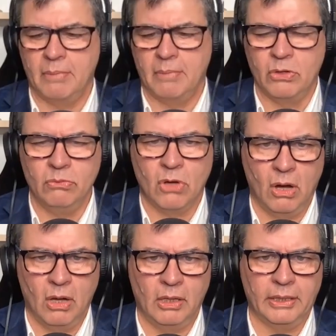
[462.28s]
You
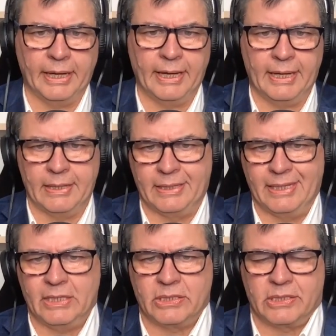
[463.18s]
call
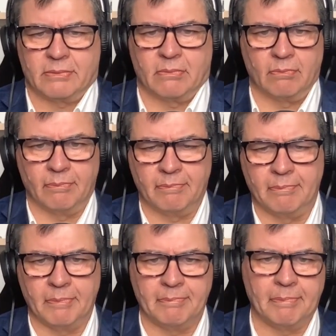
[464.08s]
this
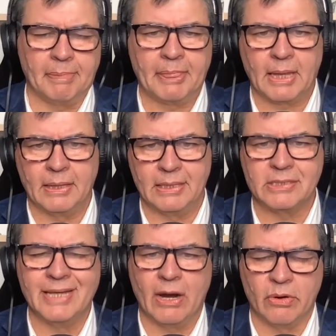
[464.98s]

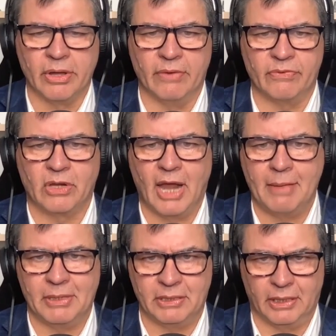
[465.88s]
narrative
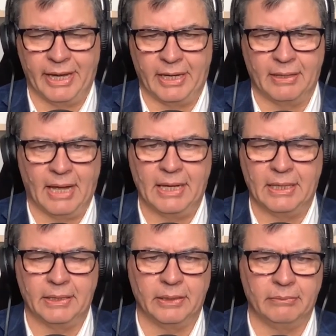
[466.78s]
climate delay.
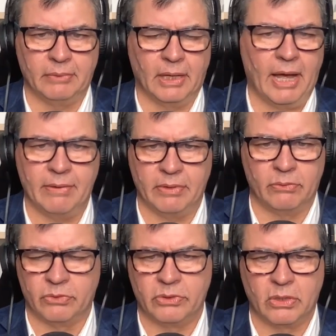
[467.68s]
I
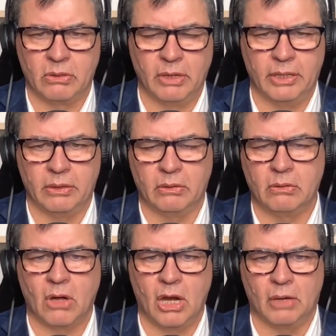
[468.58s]
in
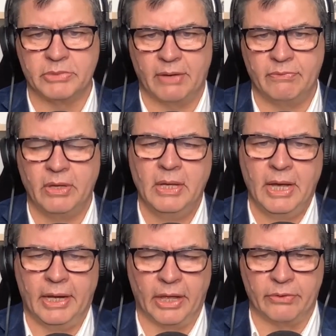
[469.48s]
columns I've
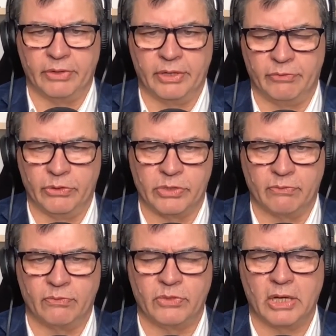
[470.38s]
and other interviews
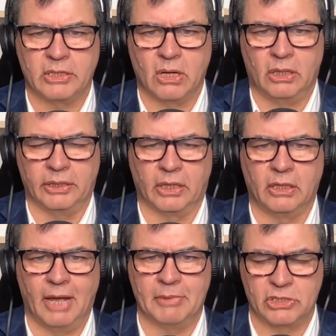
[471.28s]
I've called it
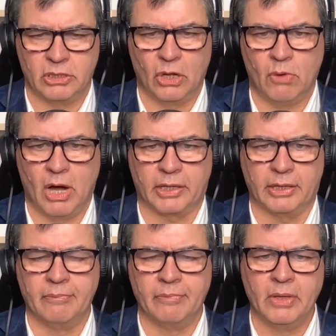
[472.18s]
climate slow walking.